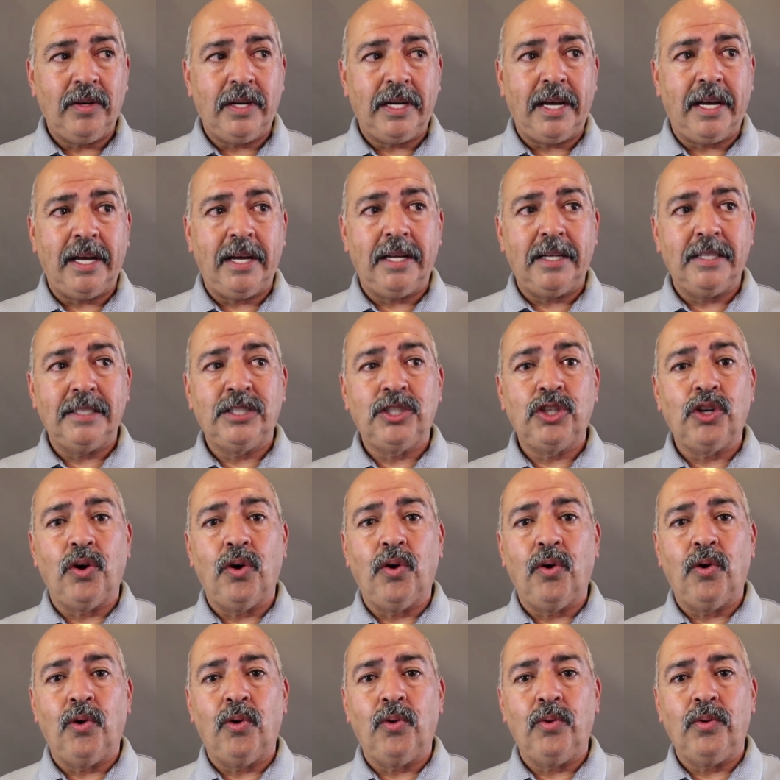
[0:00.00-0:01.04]
And
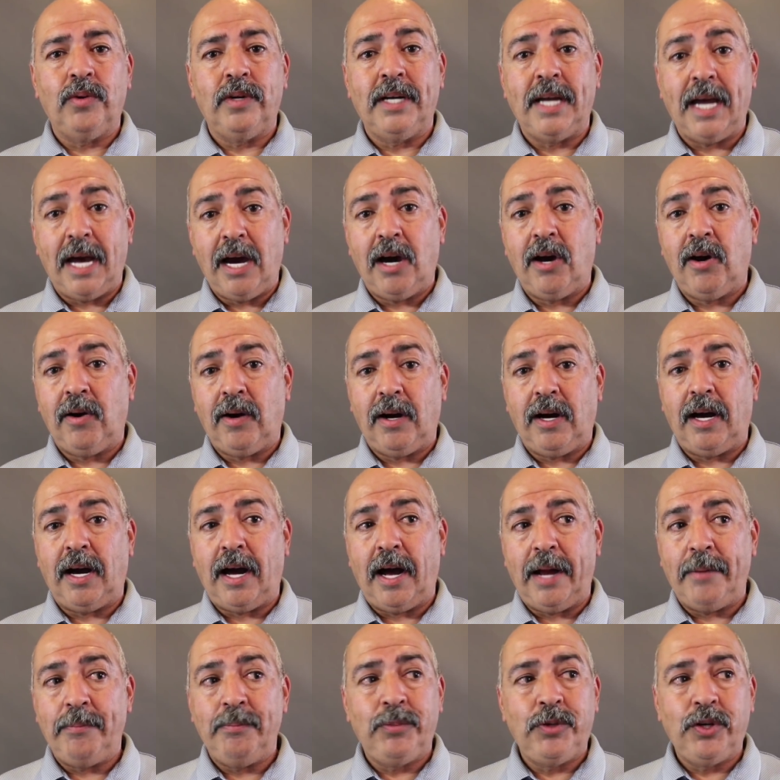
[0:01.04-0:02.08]
so now
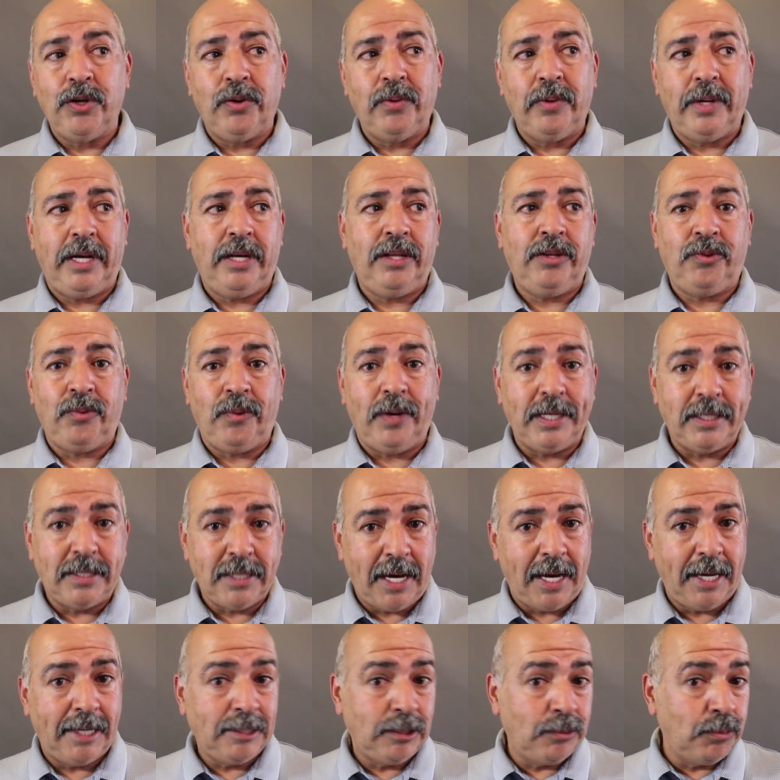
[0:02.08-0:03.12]
I'm doing 3
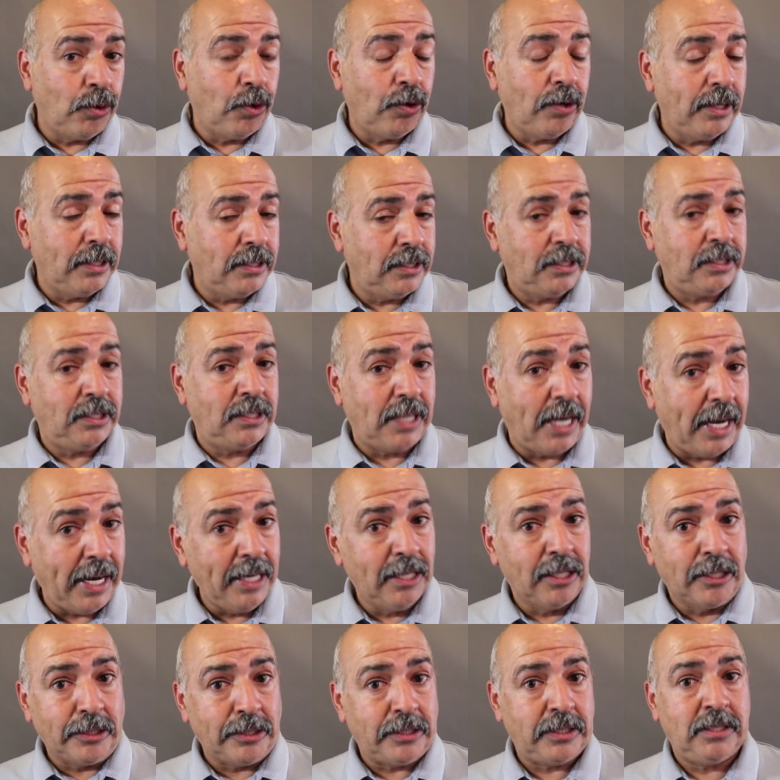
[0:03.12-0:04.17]
times more in
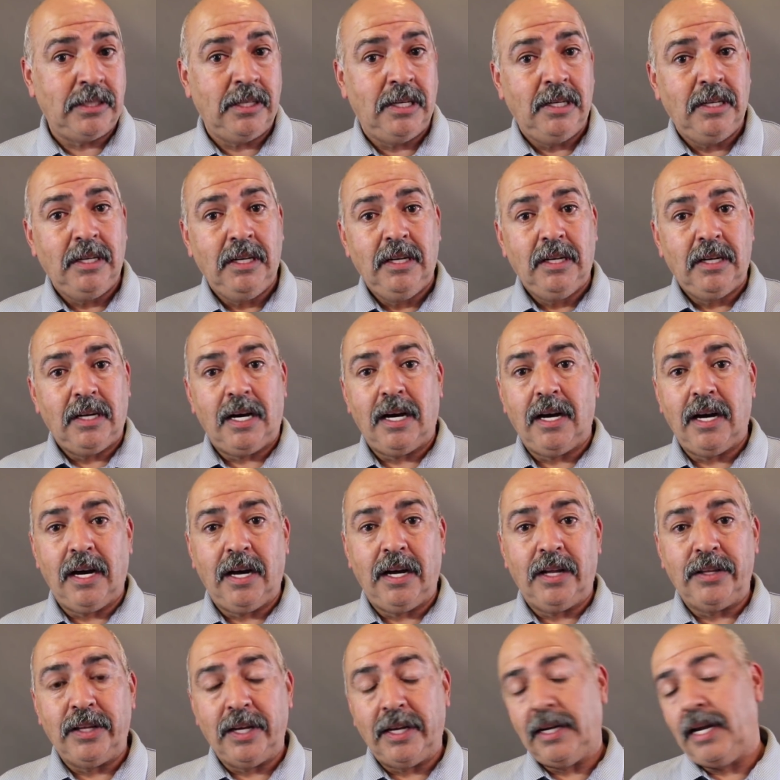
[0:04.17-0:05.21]
sales
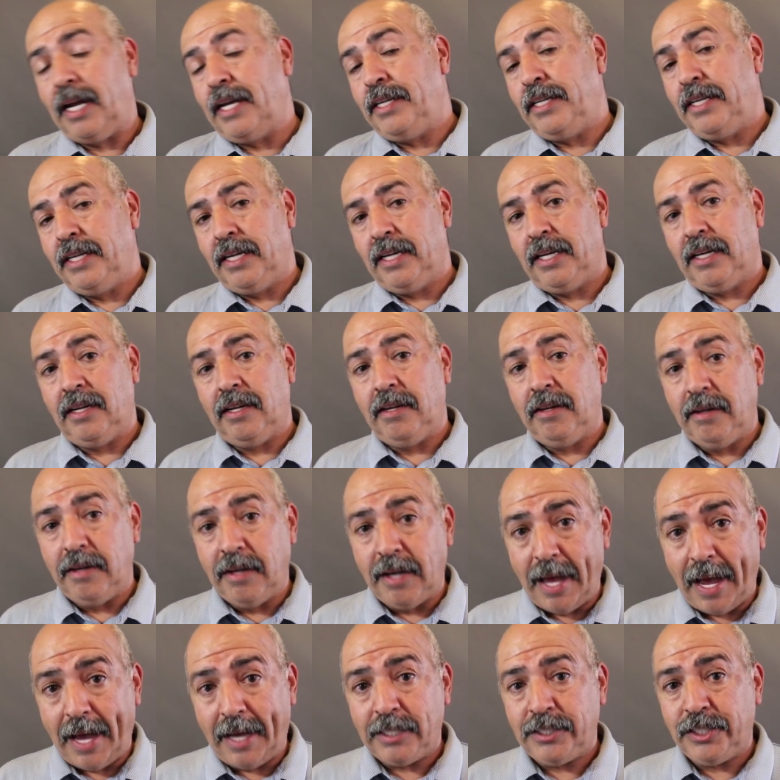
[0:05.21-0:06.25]
than I did
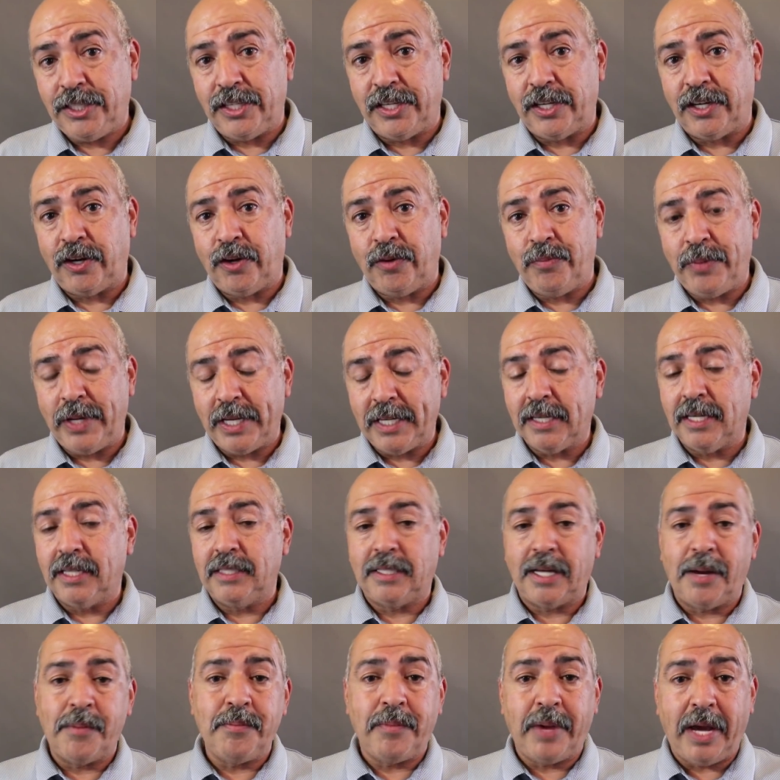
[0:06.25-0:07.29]
last year because
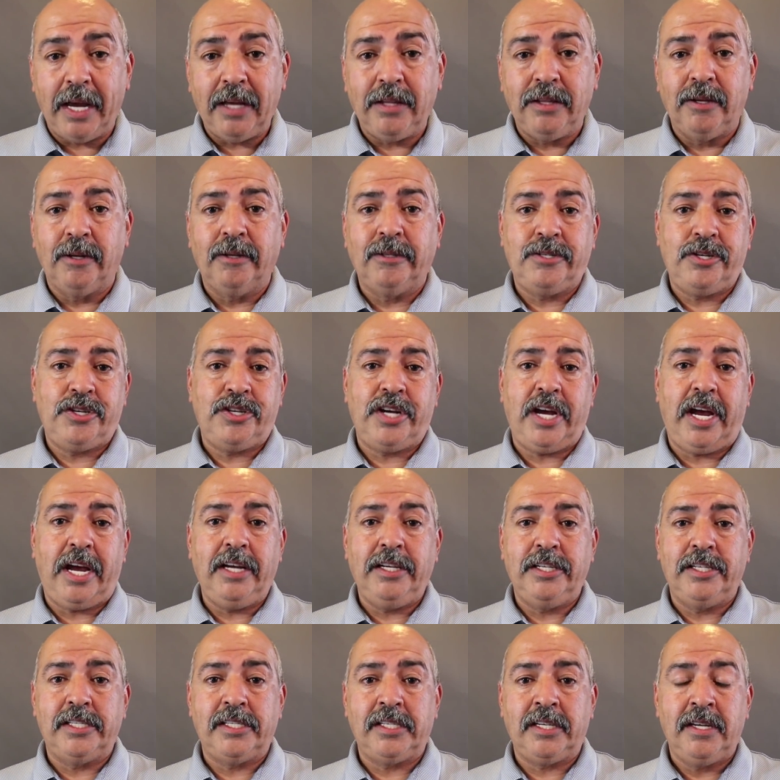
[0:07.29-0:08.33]
I made those
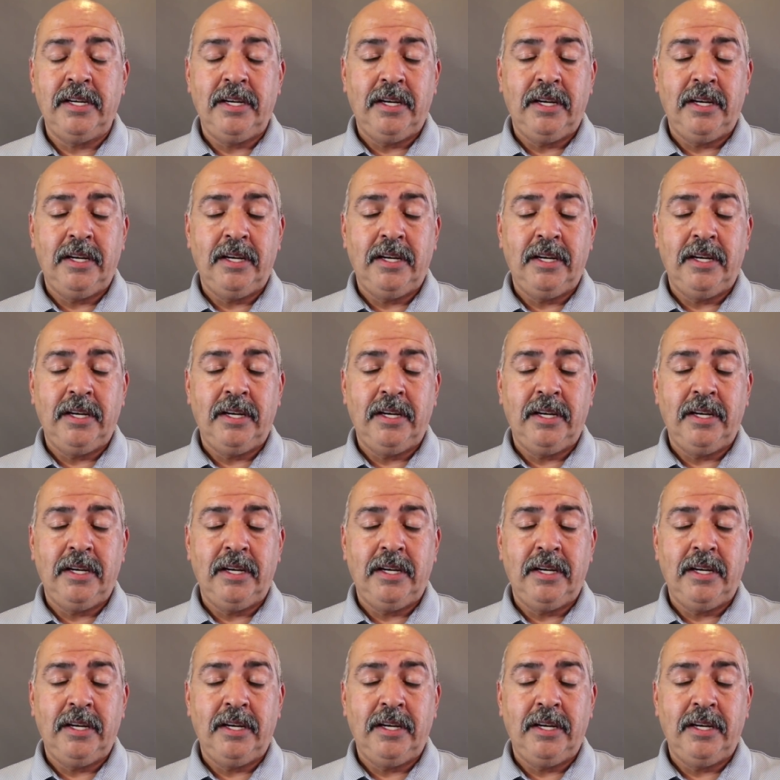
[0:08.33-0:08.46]
changes.